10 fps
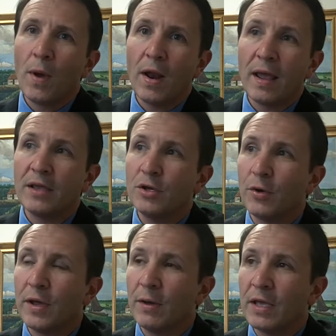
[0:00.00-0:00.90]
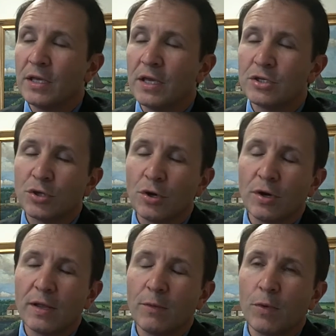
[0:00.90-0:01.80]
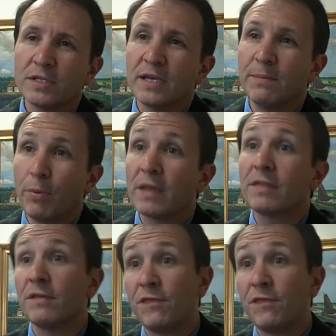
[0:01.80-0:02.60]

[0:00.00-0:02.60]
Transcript: Well, you know, it certainly was a breath